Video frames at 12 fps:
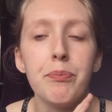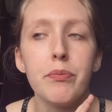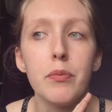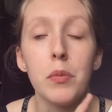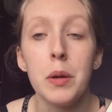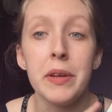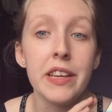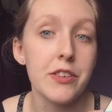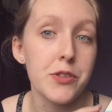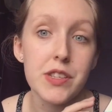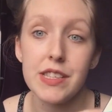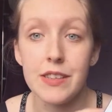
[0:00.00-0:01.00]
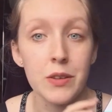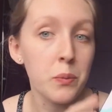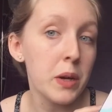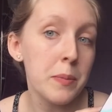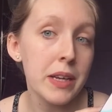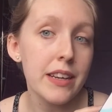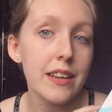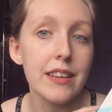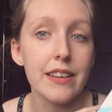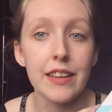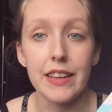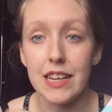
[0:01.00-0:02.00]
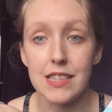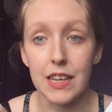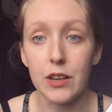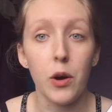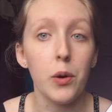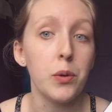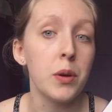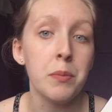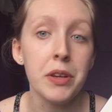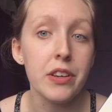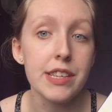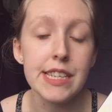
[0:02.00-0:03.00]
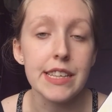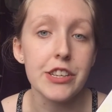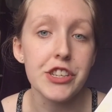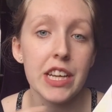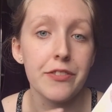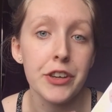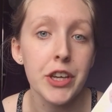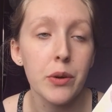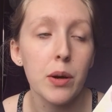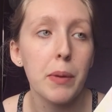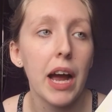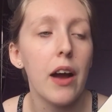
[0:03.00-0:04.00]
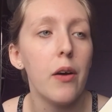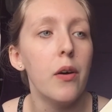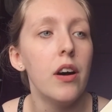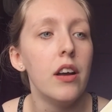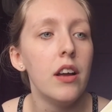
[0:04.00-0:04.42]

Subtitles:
women interested in women, and that's like a whole community that she never knew about,